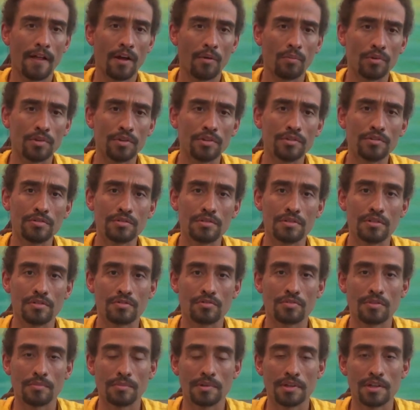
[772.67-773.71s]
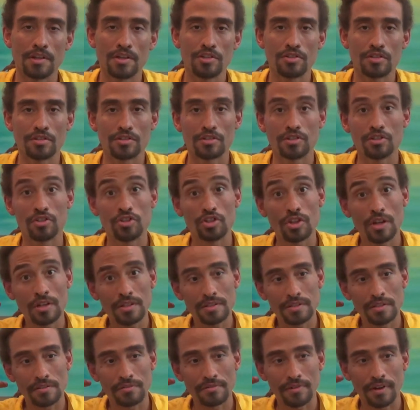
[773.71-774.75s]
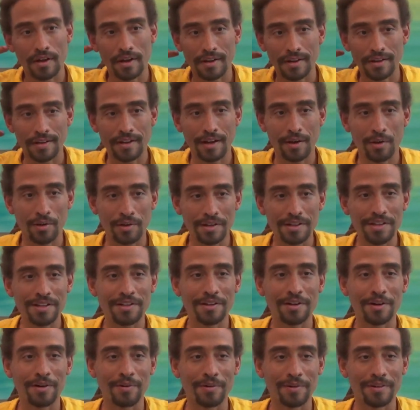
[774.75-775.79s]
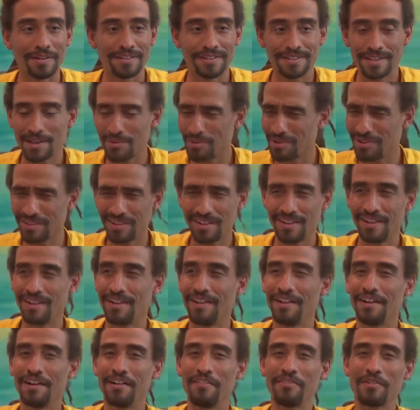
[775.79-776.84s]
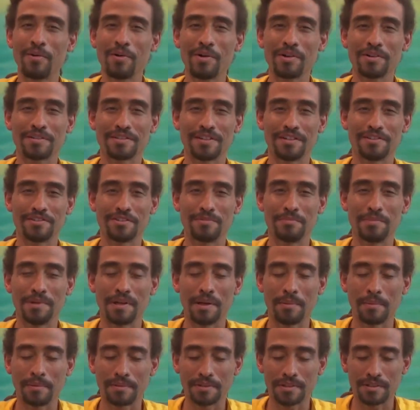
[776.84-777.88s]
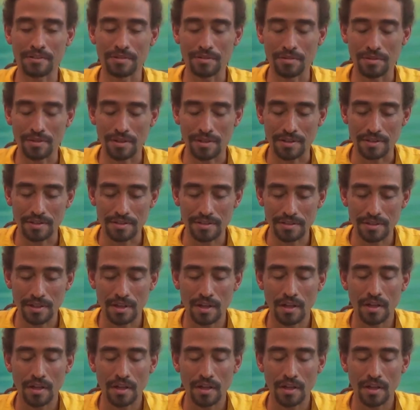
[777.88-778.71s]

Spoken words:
we'll use discrimination to justify our ego and say, well, of course I should be able to do this.